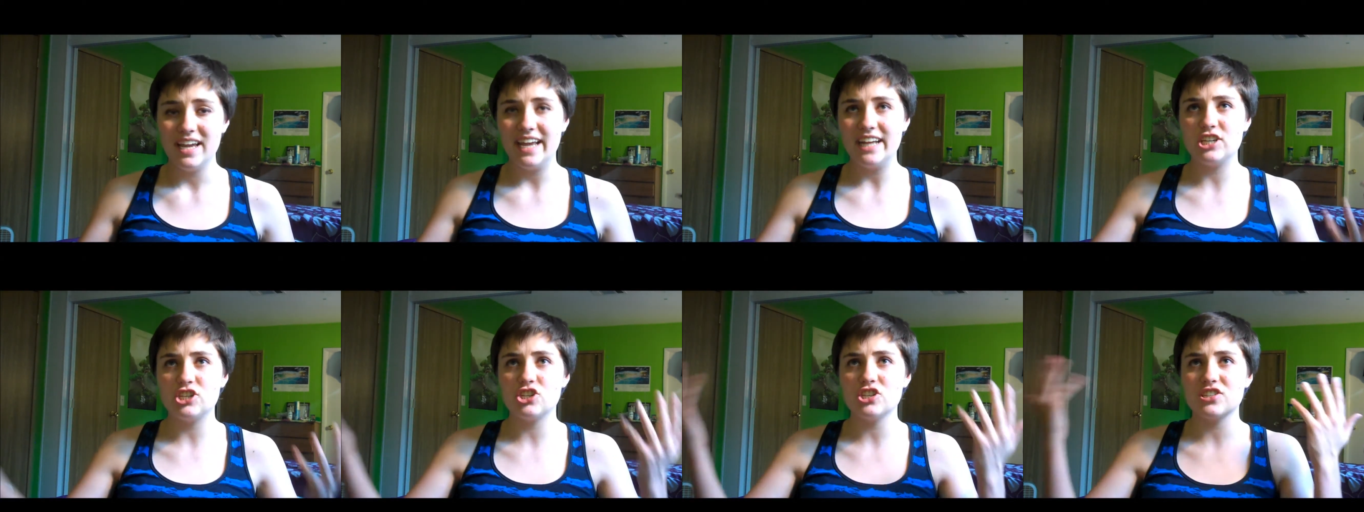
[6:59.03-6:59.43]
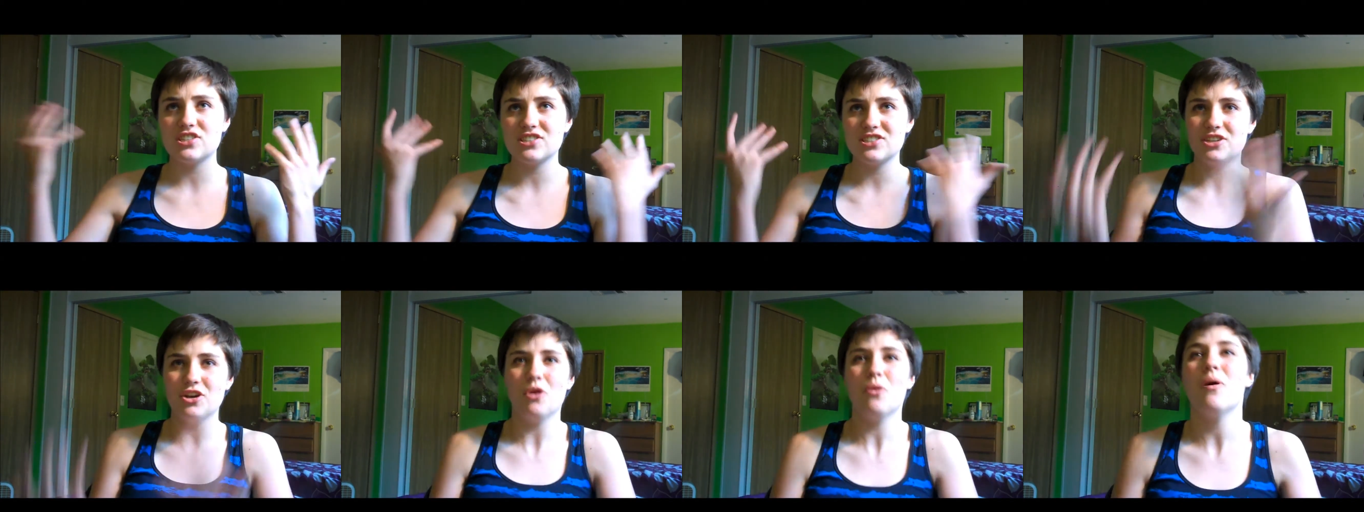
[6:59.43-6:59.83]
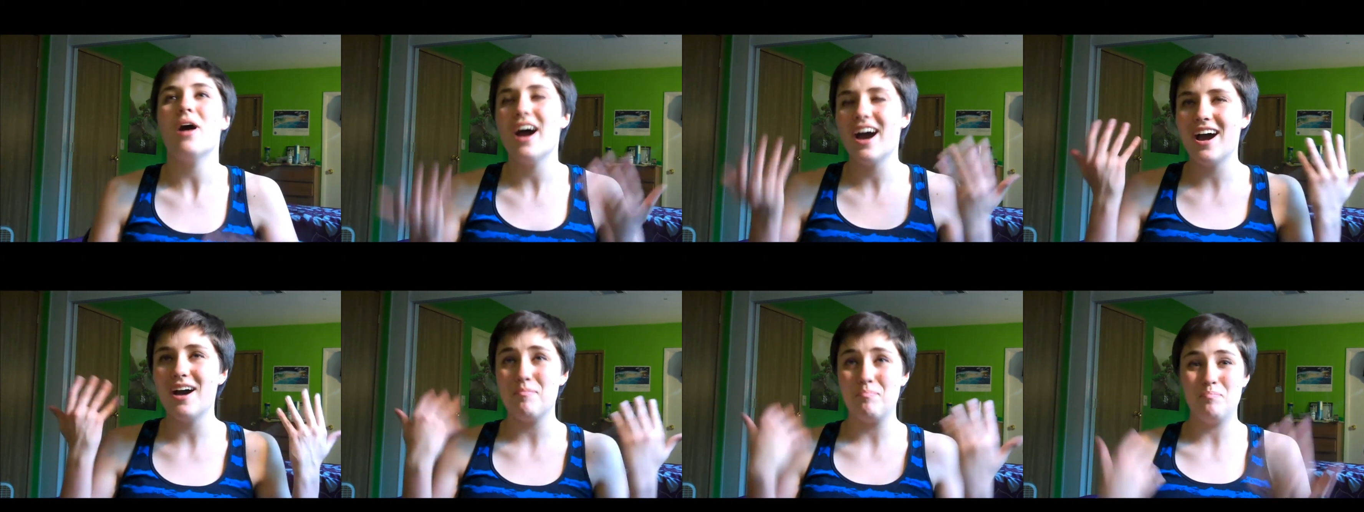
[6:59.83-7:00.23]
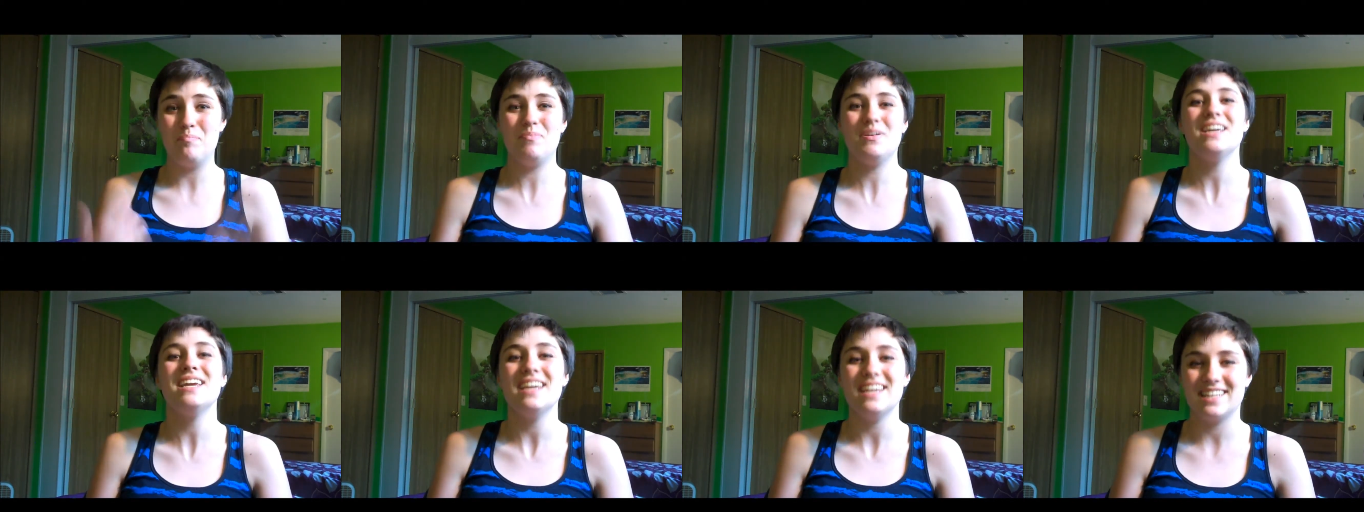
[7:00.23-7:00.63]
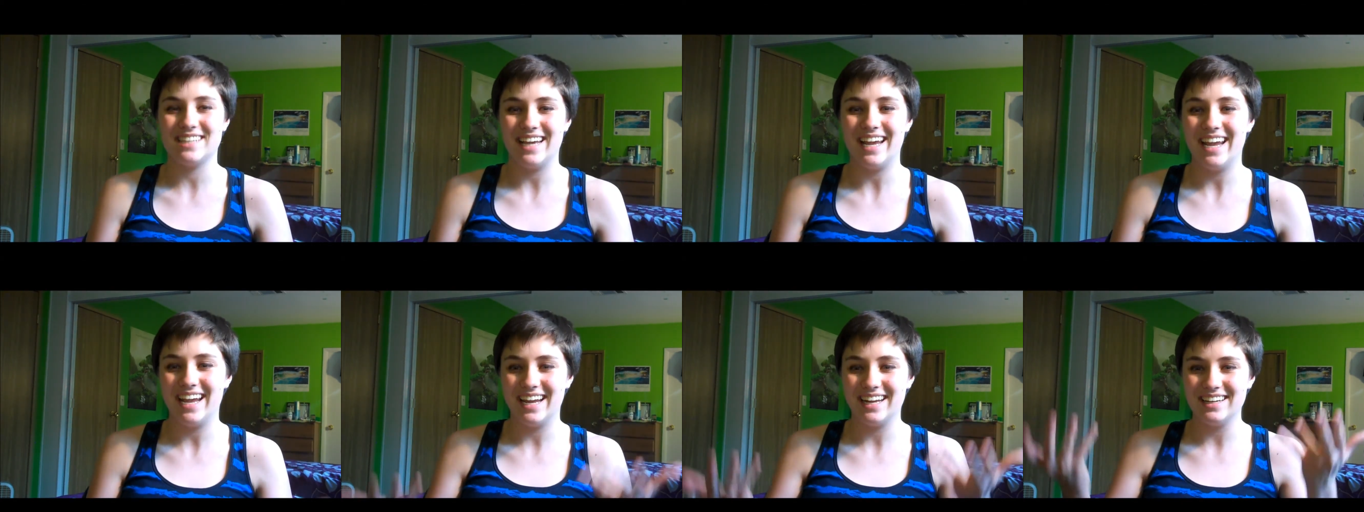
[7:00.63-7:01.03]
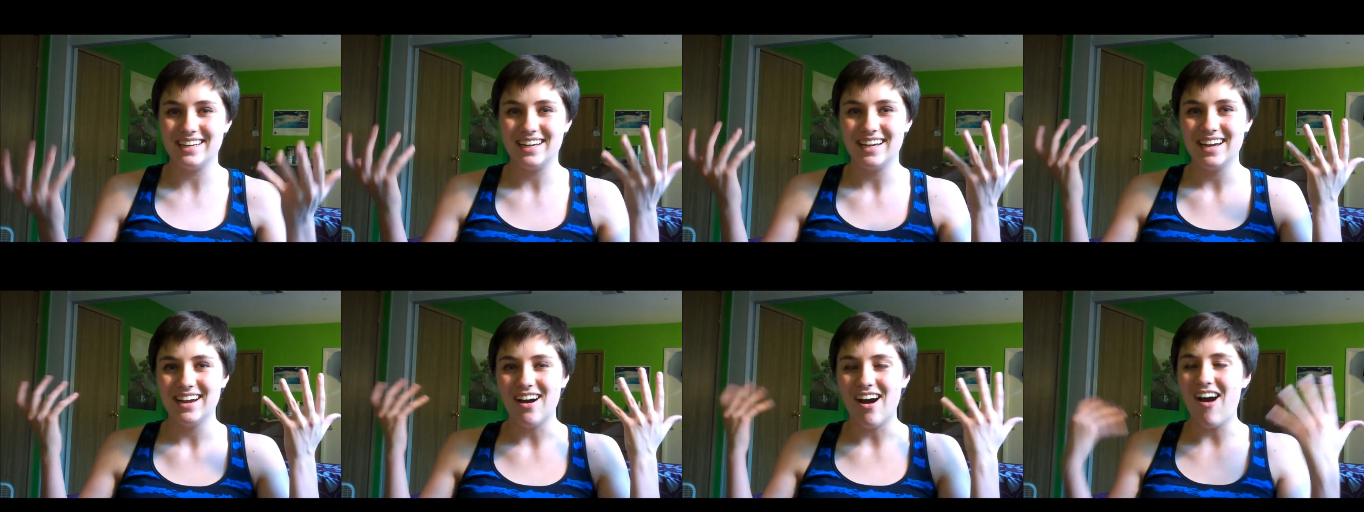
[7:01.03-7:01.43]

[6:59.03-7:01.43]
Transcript: It's just so upbeat and